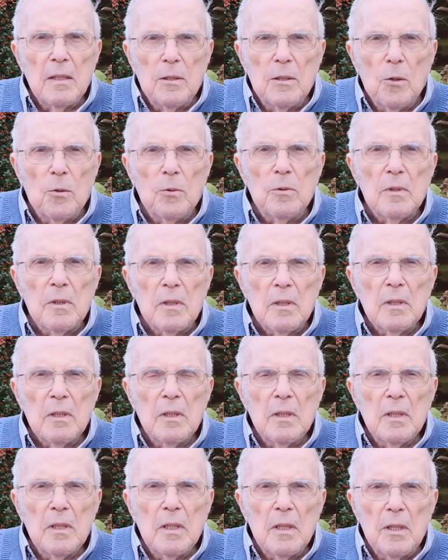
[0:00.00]
Don't
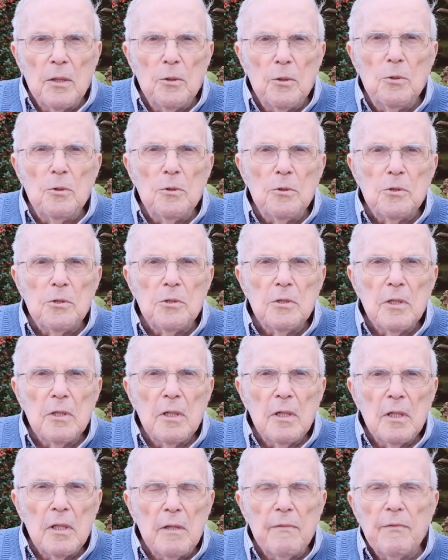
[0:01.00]
lose
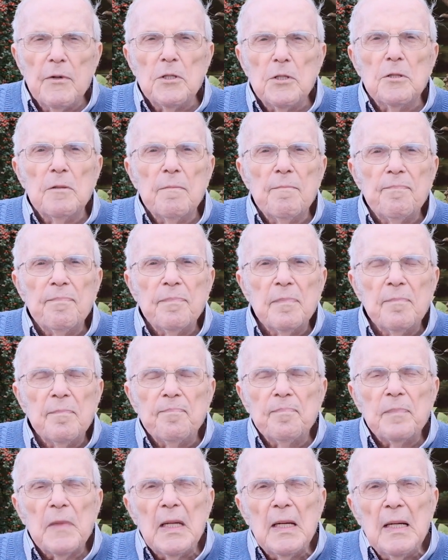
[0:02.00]
the vision."
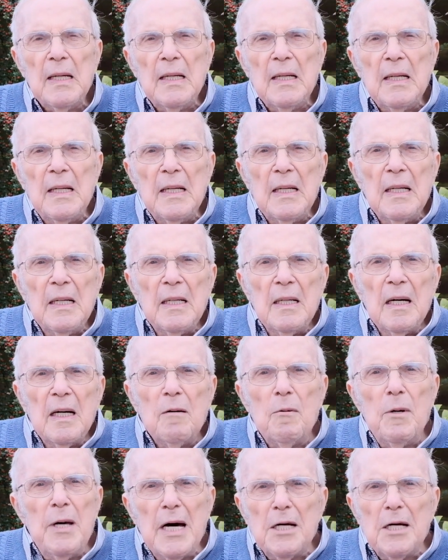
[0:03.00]
And we